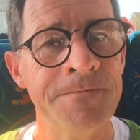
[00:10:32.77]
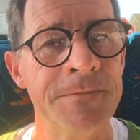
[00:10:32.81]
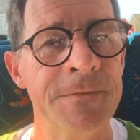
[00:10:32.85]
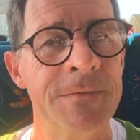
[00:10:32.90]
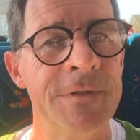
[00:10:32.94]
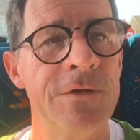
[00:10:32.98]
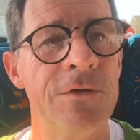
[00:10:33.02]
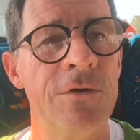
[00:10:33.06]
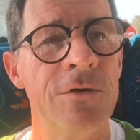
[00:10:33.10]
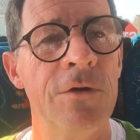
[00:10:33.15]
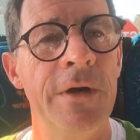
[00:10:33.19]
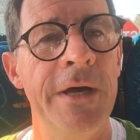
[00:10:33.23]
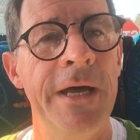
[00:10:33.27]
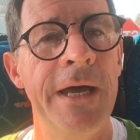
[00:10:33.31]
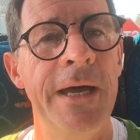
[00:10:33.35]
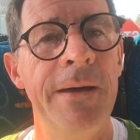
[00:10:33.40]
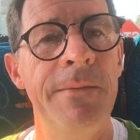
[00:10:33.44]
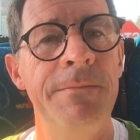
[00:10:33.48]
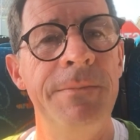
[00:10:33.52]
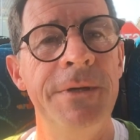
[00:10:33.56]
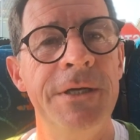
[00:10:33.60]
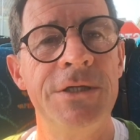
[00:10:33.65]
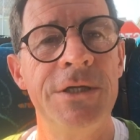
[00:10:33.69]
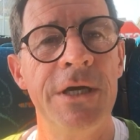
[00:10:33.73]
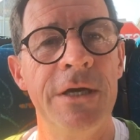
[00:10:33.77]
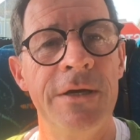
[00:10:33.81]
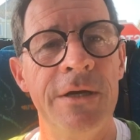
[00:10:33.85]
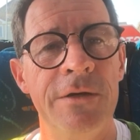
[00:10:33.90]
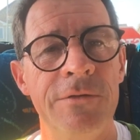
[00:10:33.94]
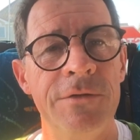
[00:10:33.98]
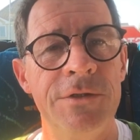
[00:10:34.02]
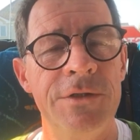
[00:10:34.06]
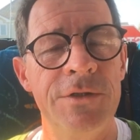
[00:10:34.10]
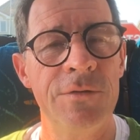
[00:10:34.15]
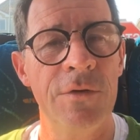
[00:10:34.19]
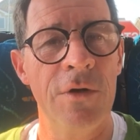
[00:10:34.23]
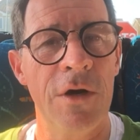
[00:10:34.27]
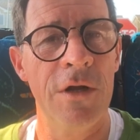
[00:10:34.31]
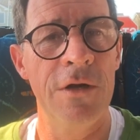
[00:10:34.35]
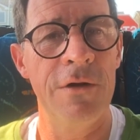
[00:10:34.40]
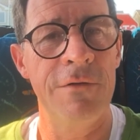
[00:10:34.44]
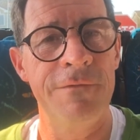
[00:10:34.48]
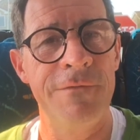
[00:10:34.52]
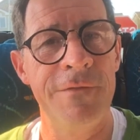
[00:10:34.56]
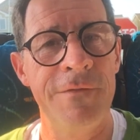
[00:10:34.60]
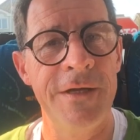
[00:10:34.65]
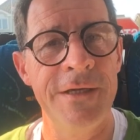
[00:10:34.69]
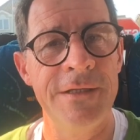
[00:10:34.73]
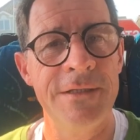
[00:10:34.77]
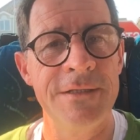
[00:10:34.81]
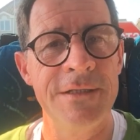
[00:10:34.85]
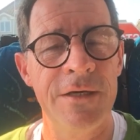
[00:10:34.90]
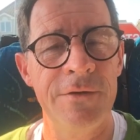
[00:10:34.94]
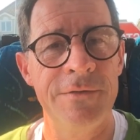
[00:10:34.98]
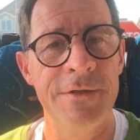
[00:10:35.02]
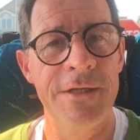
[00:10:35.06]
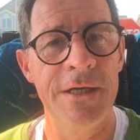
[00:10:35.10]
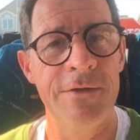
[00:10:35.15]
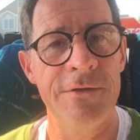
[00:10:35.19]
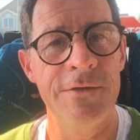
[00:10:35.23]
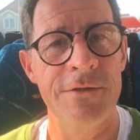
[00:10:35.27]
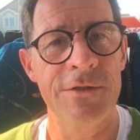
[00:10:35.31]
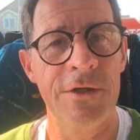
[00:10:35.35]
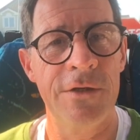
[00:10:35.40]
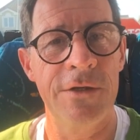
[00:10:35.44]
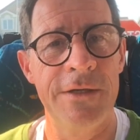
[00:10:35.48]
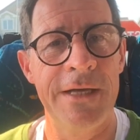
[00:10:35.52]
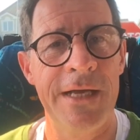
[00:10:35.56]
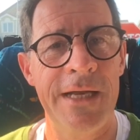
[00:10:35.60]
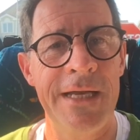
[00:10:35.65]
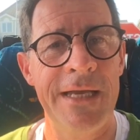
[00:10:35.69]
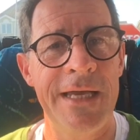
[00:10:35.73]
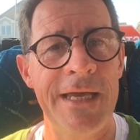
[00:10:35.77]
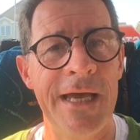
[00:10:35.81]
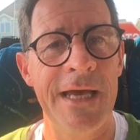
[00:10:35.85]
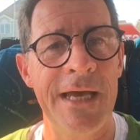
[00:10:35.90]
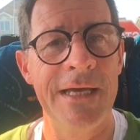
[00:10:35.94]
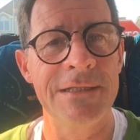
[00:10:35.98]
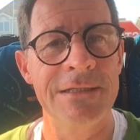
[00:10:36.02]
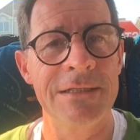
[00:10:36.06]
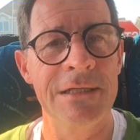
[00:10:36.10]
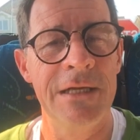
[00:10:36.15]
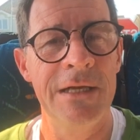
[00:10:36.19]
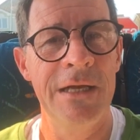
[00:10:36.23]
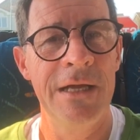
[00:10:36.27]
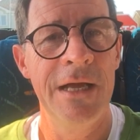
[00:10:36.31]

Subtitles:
So big shout out to all our friends out there in Tullinalli Castle.